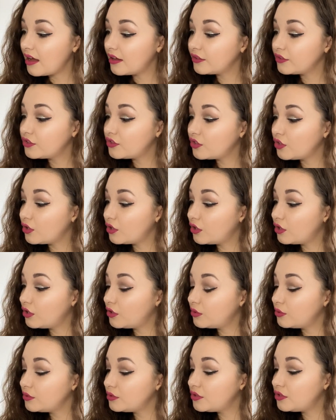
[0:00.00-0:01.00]

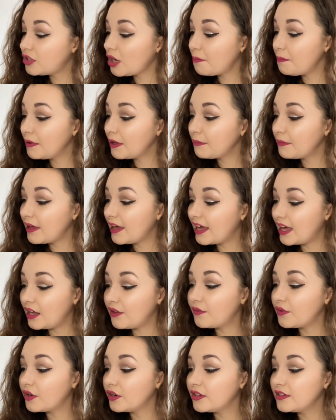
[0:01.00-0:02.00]
So stopping
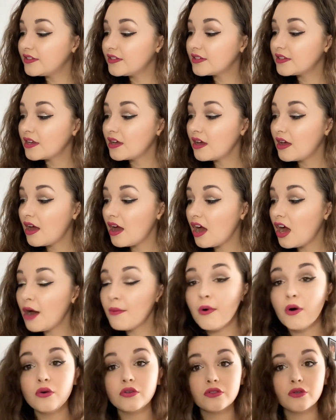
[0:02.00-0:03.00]
behaviors.
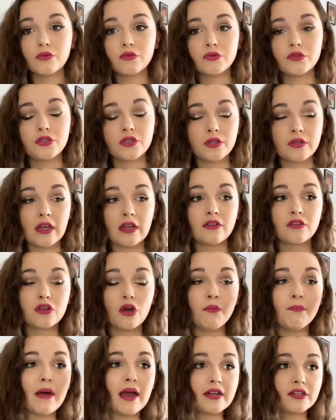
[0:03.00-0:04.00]
Um, also, two seconds,
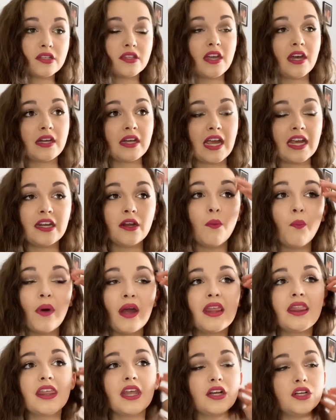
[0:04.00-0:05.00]
going back to that gain and
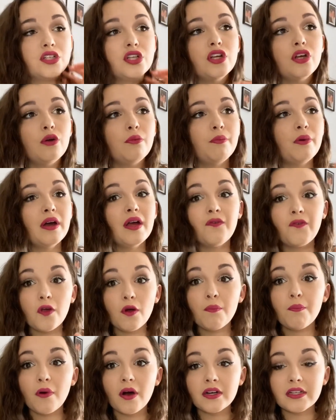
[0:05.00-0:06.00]
weight thing too, but if
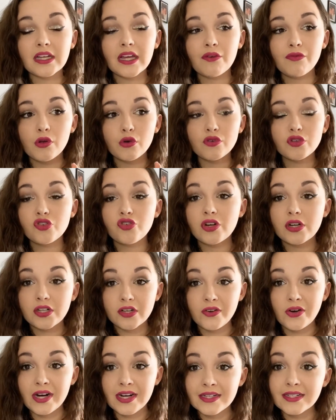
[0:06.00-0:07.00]
your body, if you're
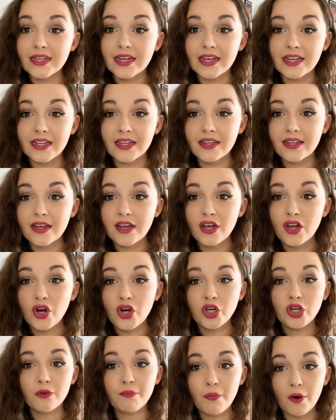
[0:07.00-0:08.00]
restricting your intake,
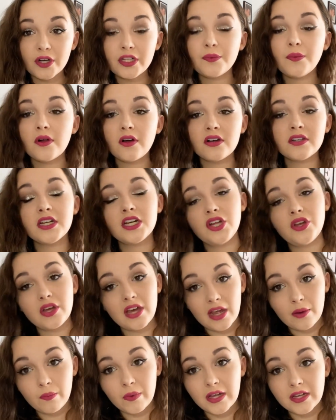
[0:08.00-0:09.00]
your body will continue to
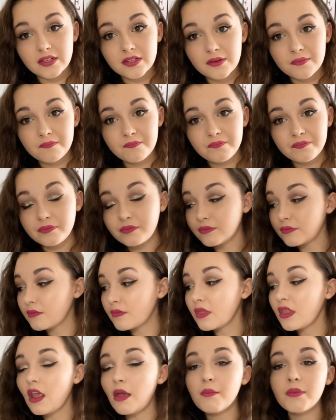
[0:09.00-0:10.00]
gain weight
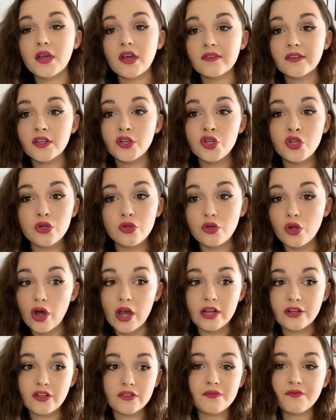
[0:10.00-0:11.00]
because it,
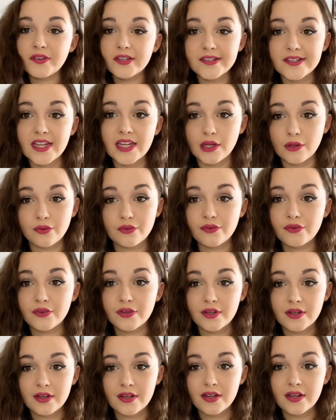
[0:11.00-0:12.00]
it doesn't safe.
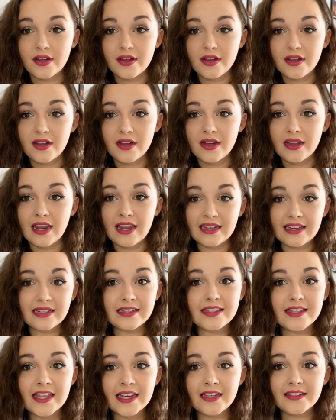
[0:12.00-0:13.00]
Like
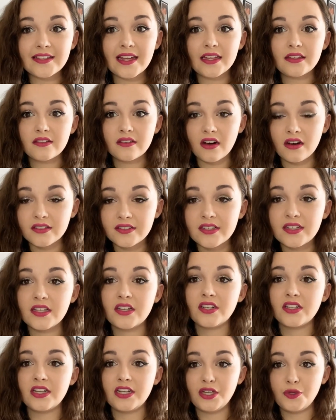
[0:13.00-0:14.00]
it thinks that it's
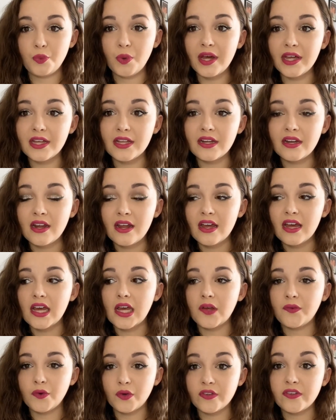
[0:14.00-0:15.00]
constantly going to need weight
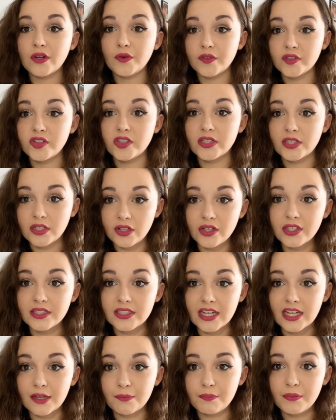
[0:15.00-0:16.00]
if you're still restricting your
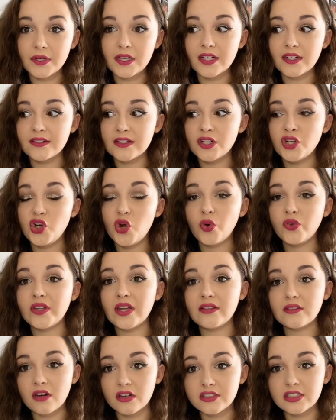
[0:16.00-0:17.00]
intake because it knows
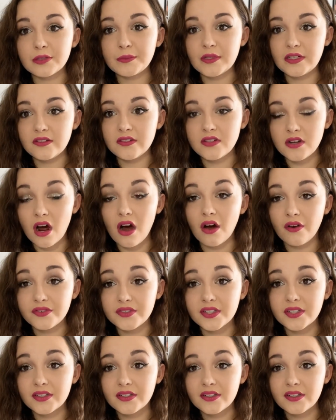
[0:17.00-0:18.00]
that it's constantly being
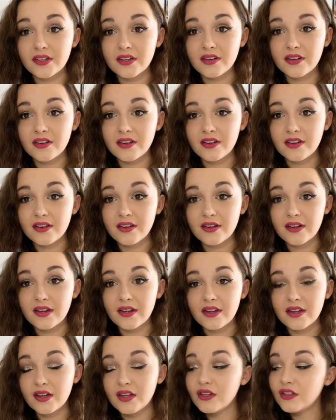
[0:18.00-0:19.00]
starved.
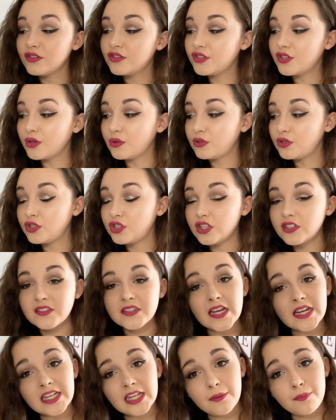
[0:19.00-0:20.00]
So just
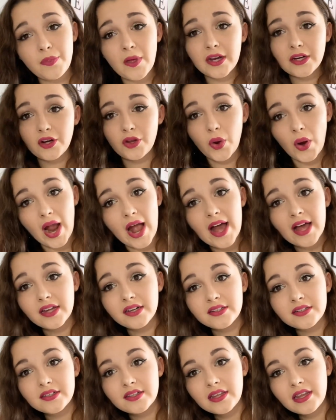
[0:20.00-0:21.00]
like, keep that in your
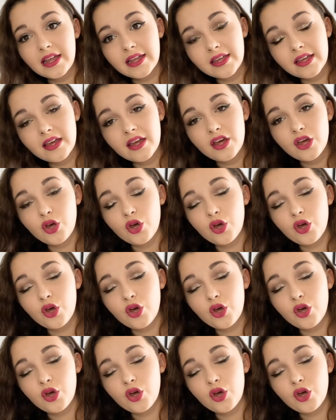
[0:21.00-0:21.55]
head. Like,